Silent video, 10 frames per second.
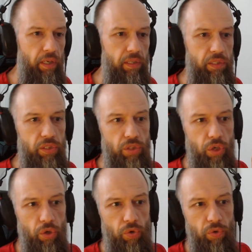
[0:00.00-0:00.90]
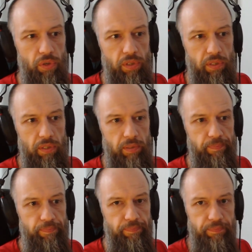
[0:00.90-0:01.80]
So
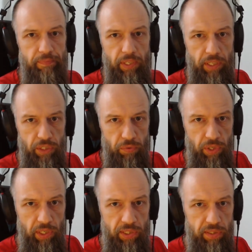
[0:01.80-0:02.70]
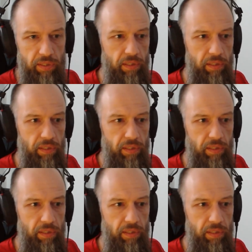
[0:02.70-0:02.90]
it is what it is.